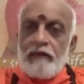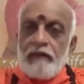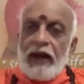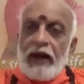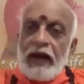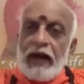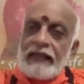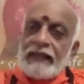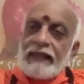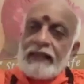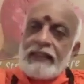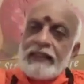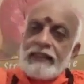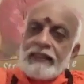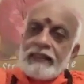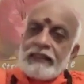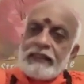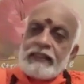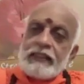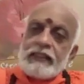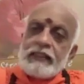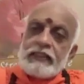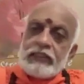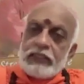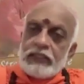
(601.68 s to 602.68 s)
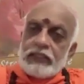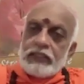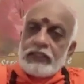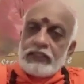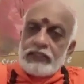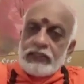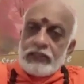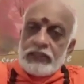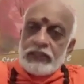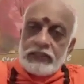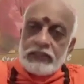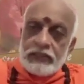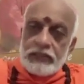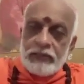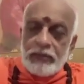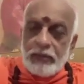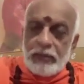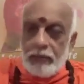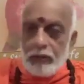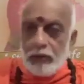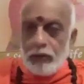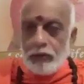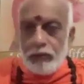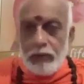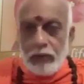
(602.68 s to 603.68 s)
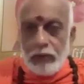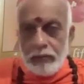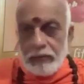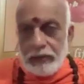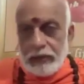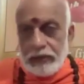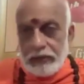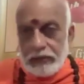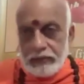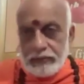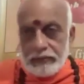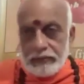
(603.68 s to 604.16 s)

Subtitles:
Finally, the teacher teaches him about Brahman.